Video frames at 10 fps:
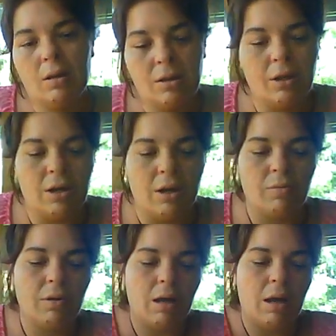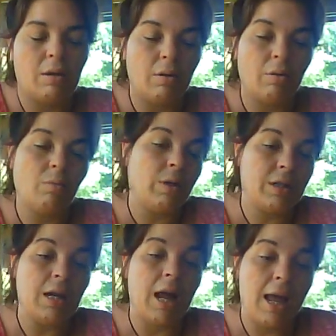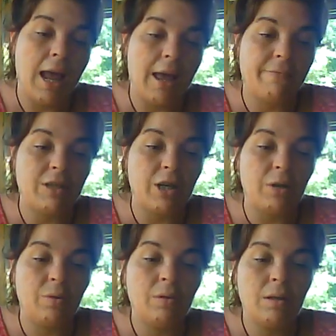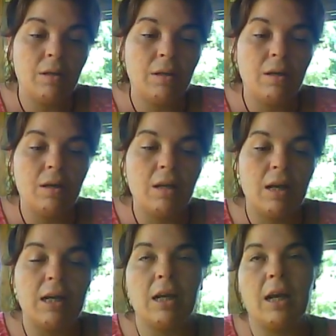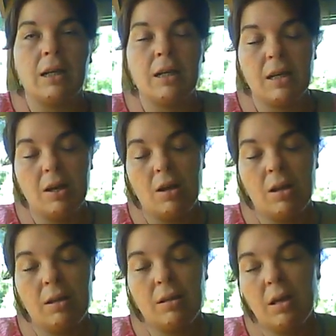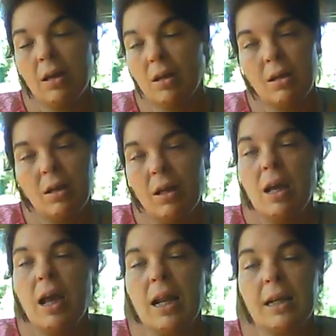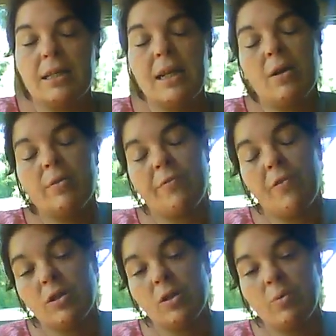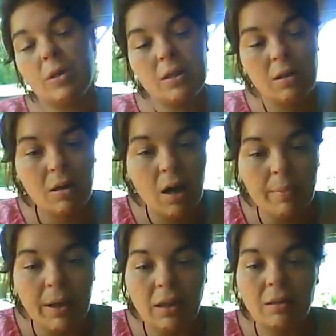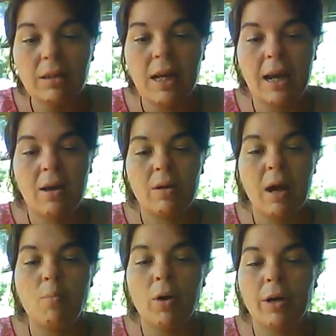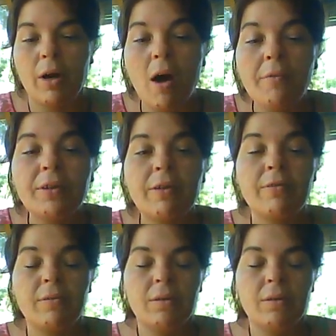you know, which I have to. And I could tell the first one is coming down. I'm wearing off the